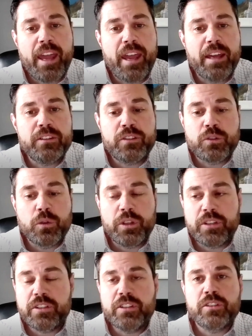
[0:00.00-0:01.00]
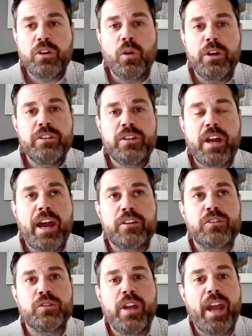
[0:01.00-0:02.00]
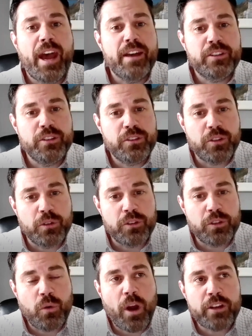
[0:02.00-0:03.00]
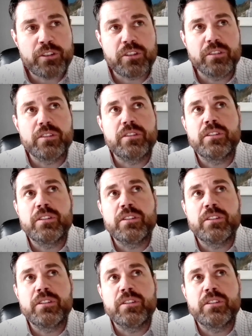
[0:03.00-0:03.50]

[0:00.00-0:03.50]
And so this is going to actually ask a series of questions.